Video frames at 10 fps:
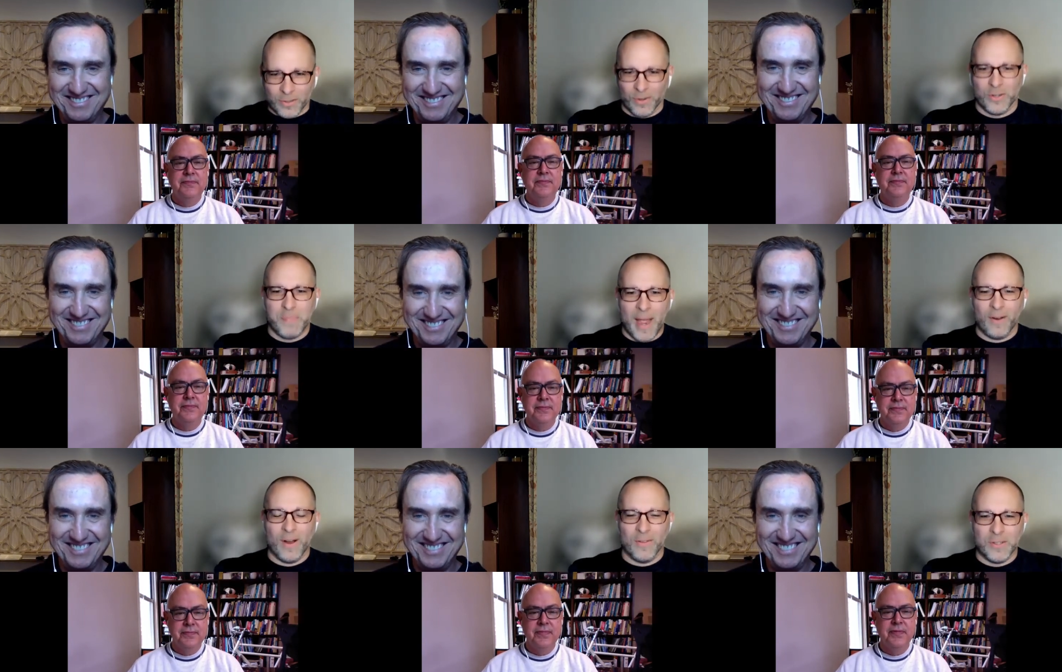Speaker 1: diverse
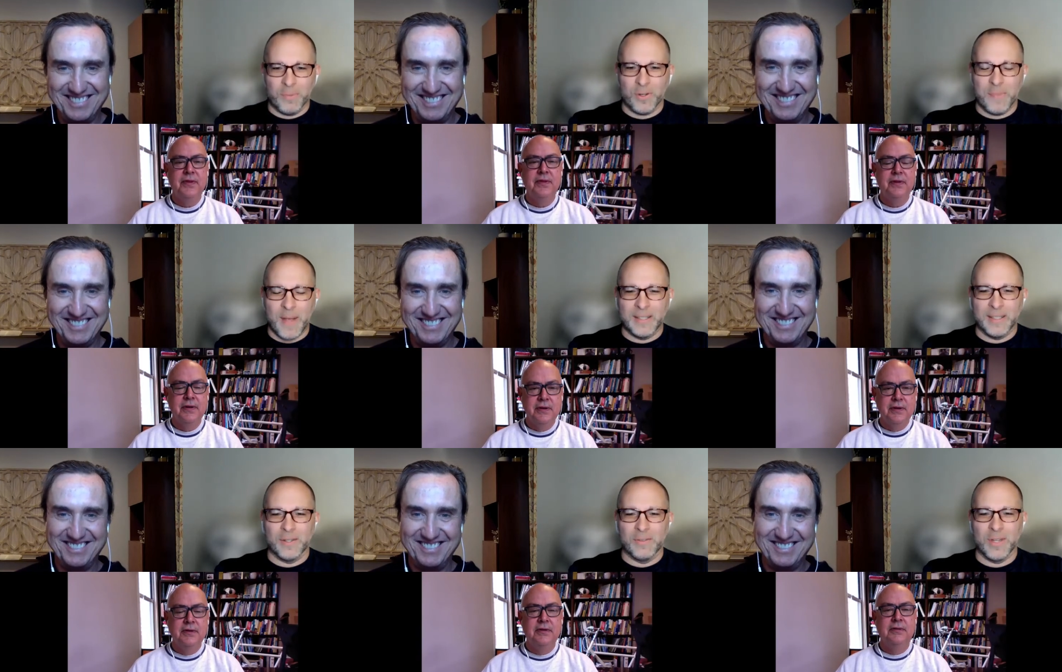backgrounds and
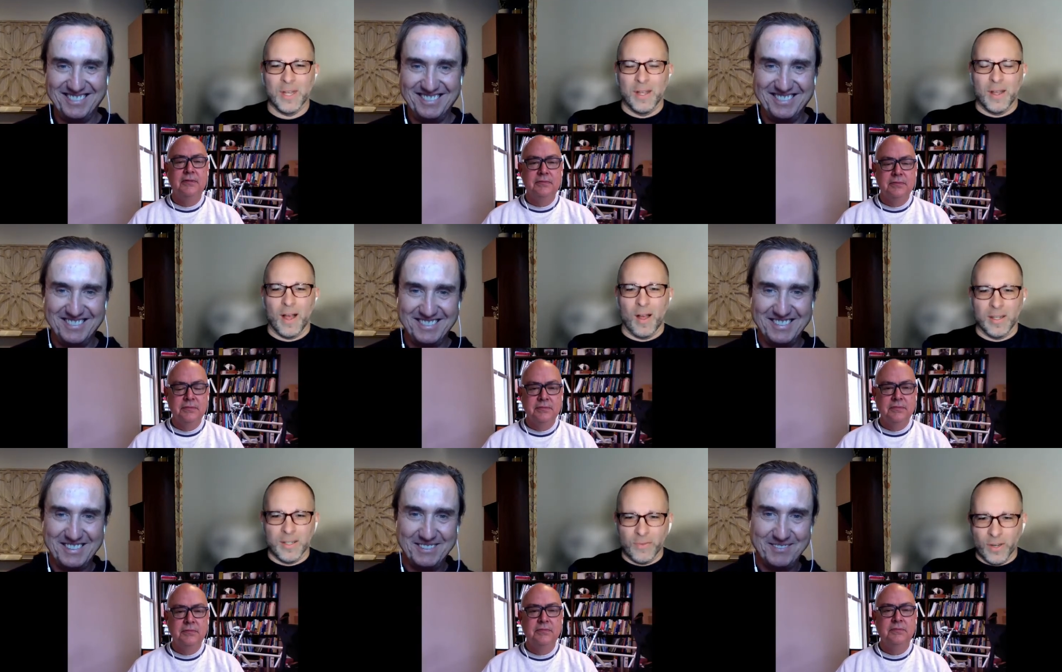perspectives
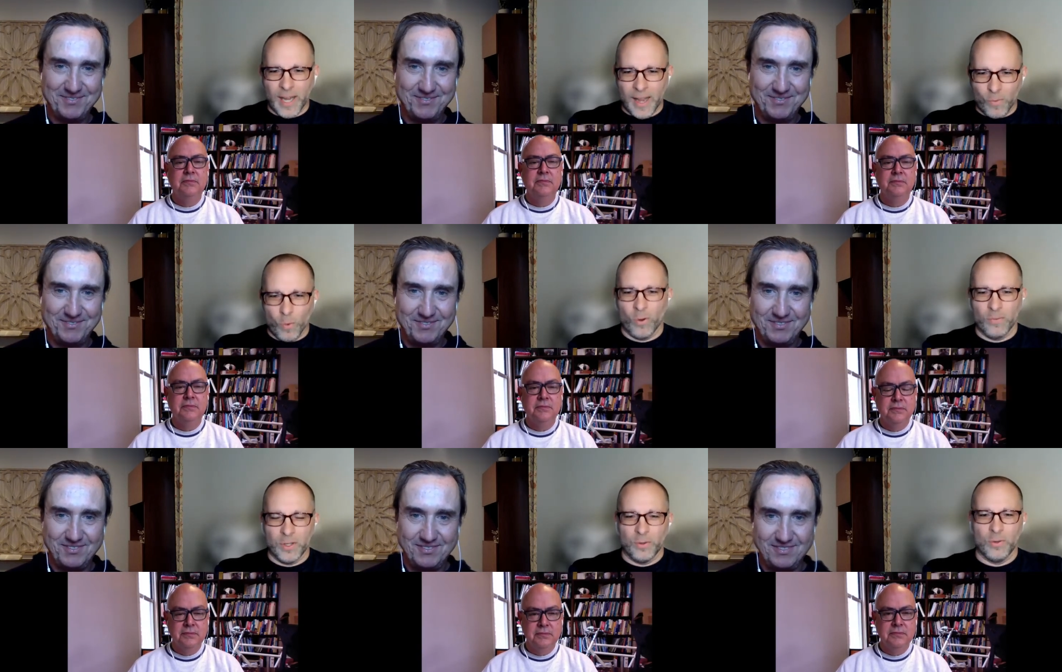uh, different kind of
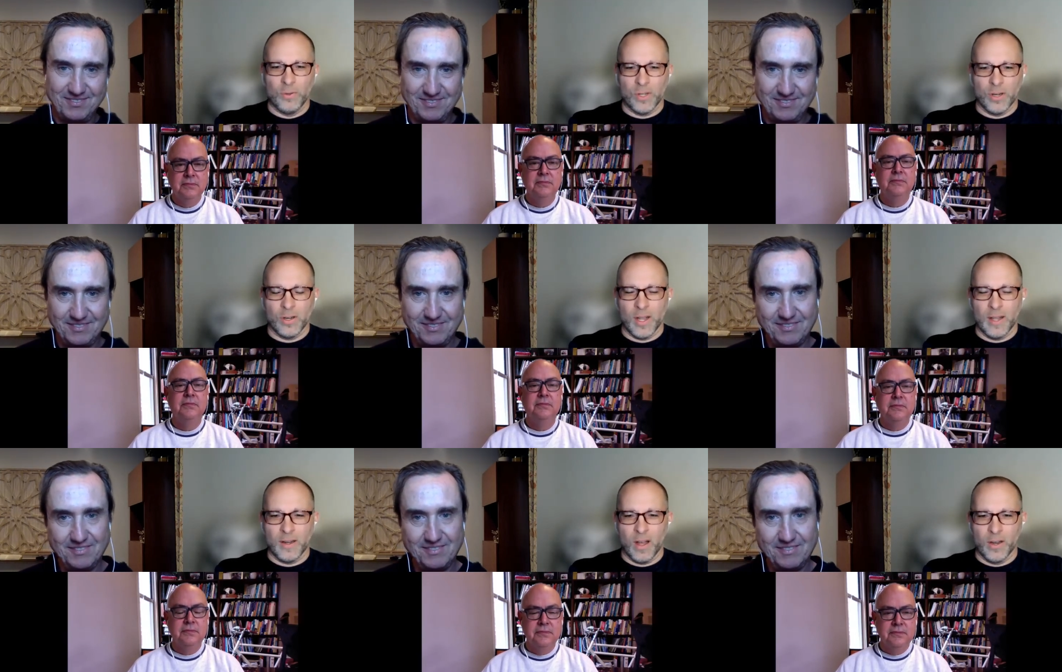worldviews and,
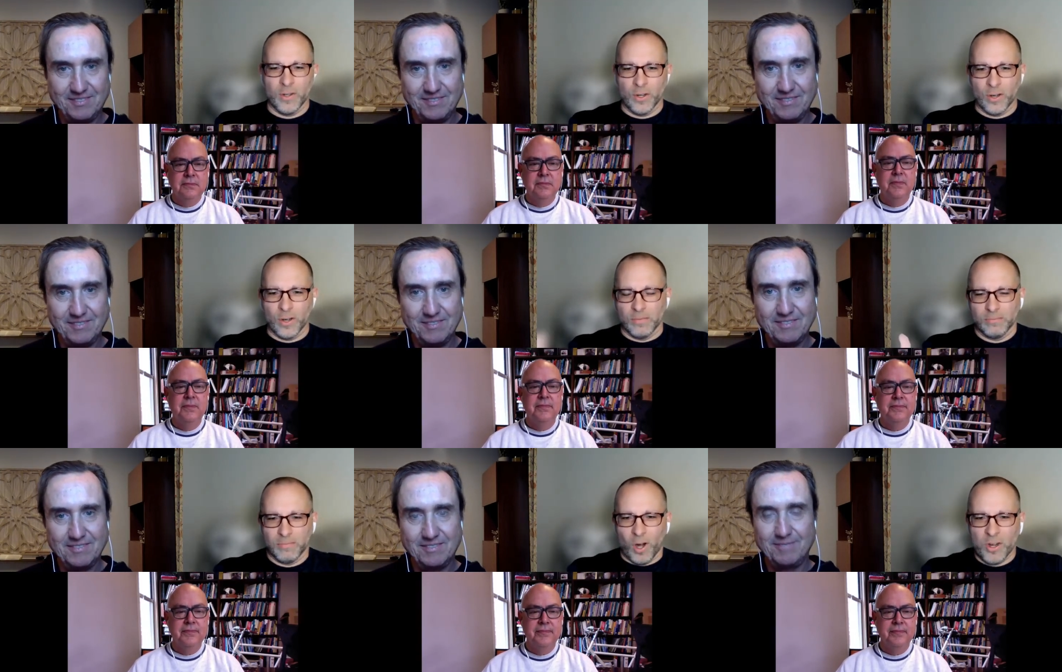and
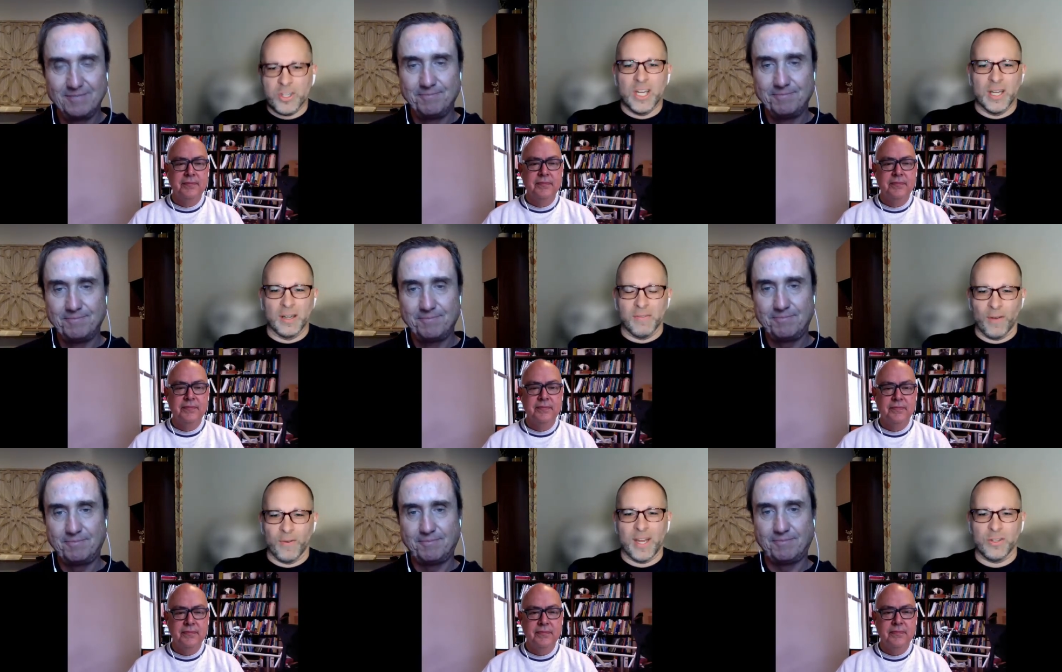underarching
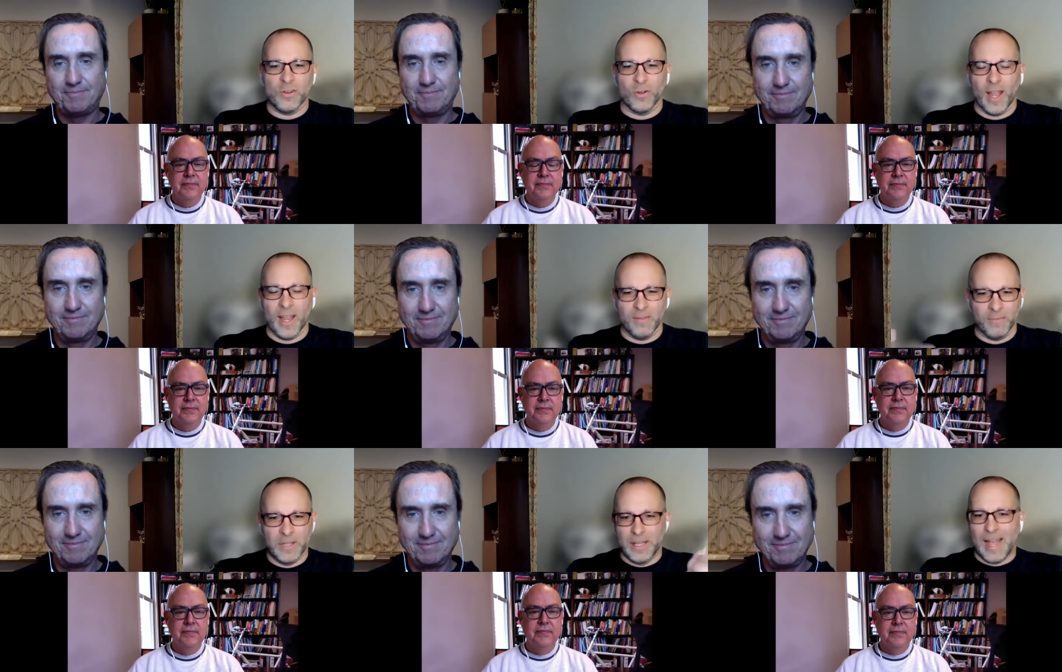foundational kind of
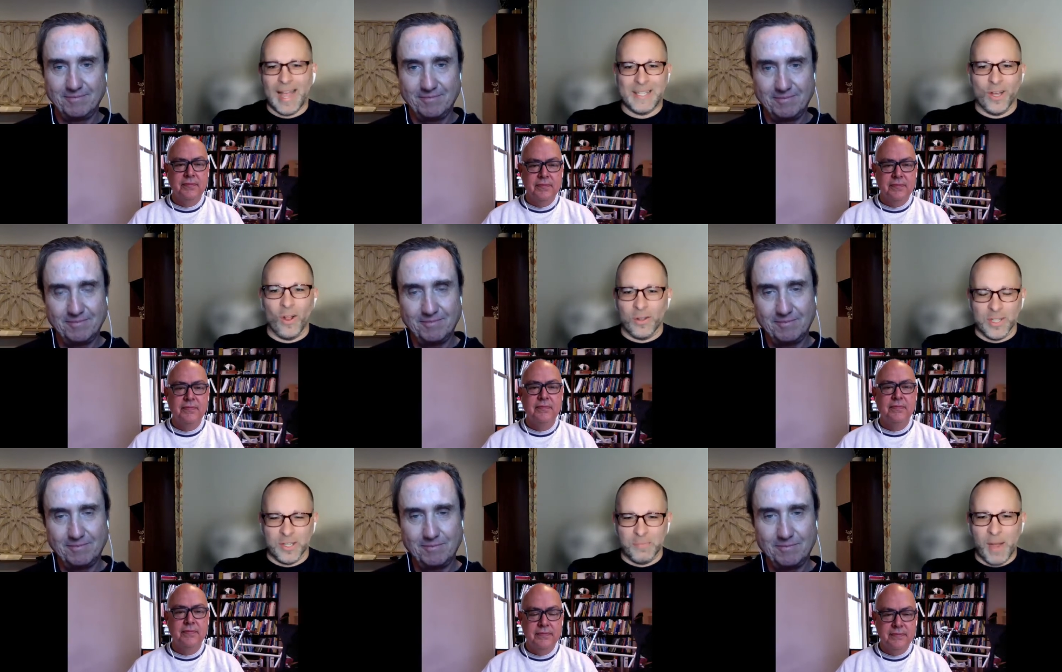
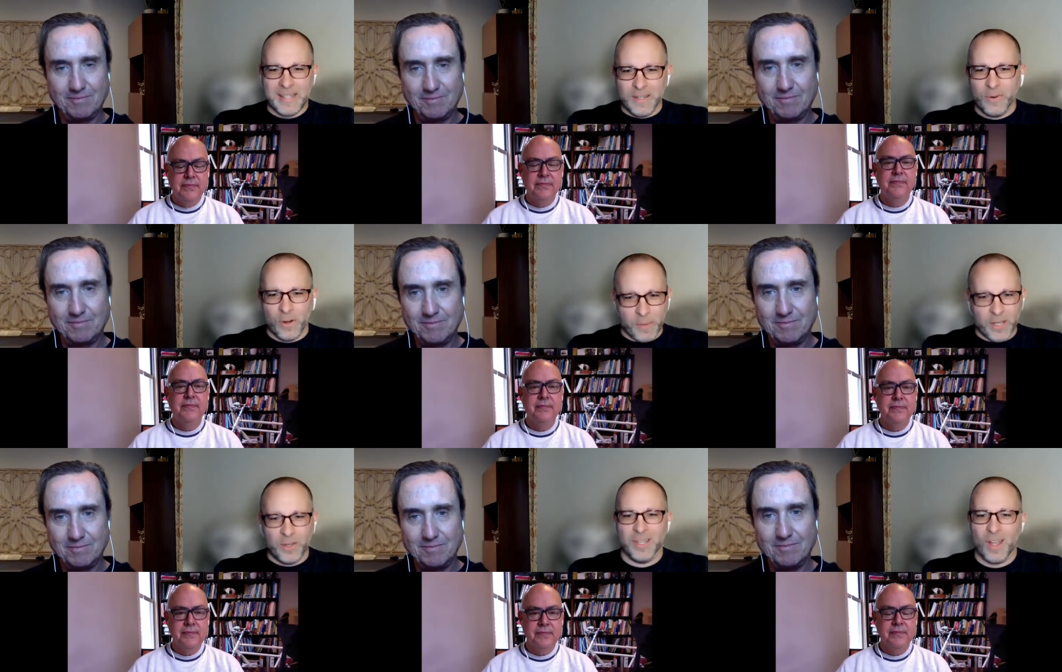ideologies might differ,
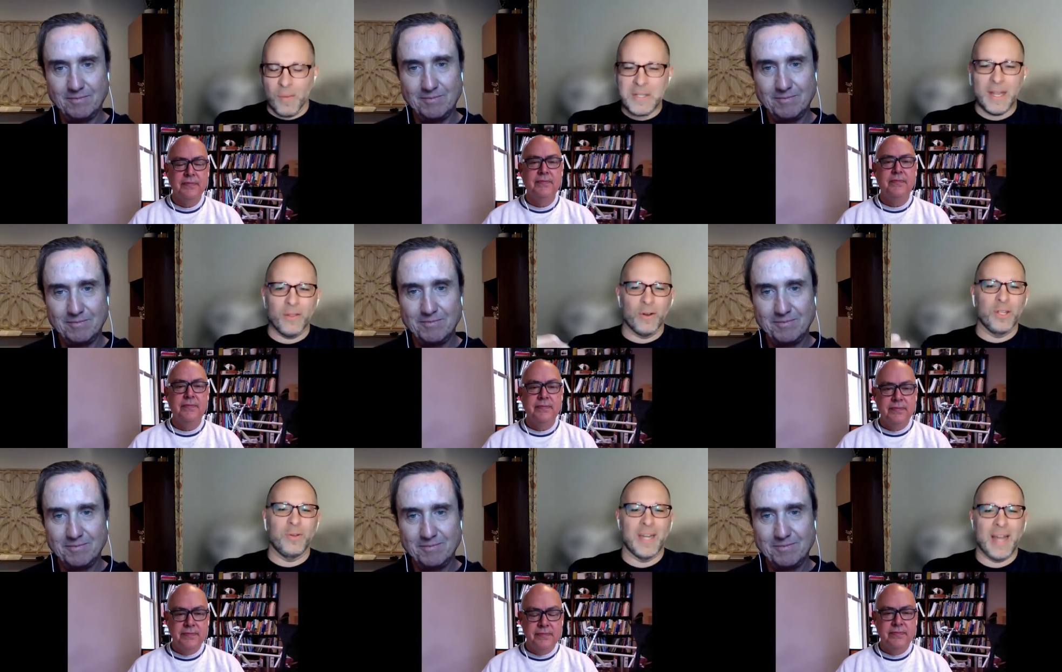but you can come together,
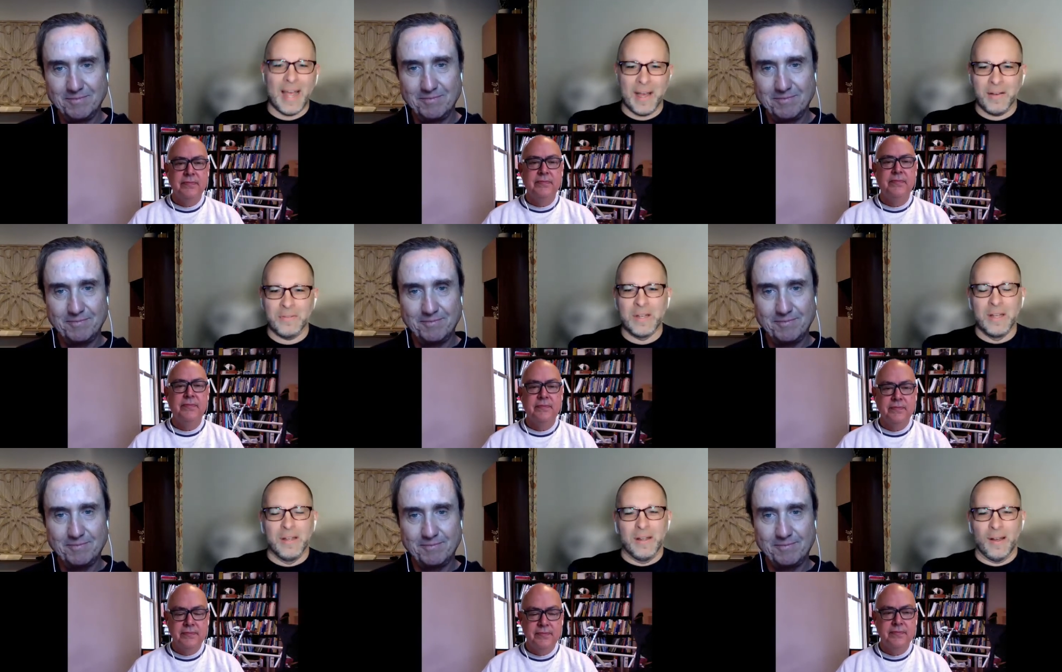you can have
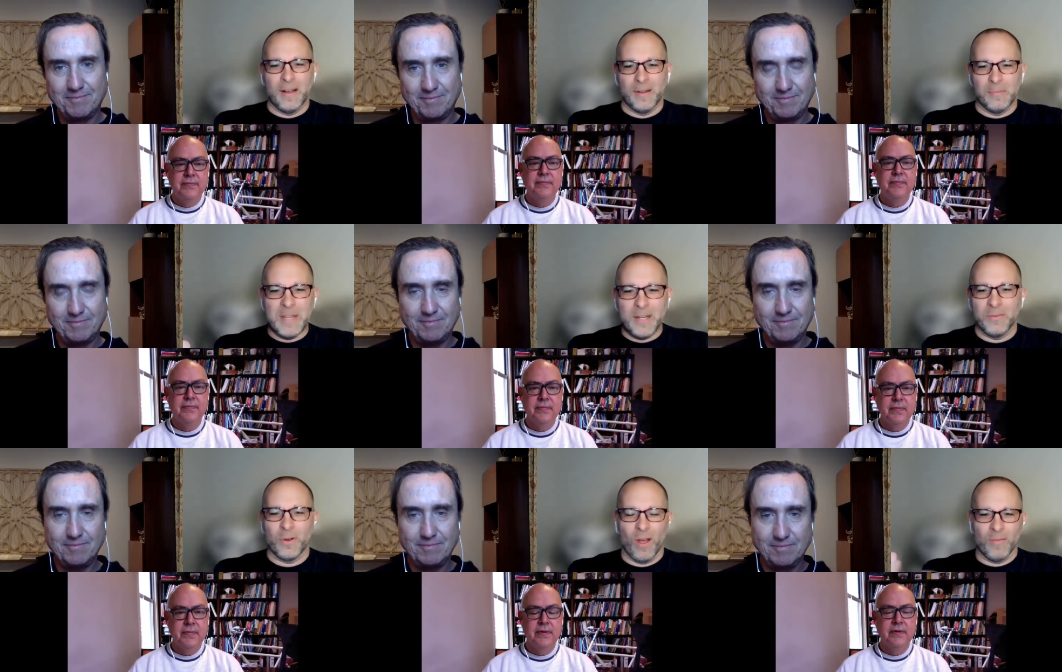uh, meaningful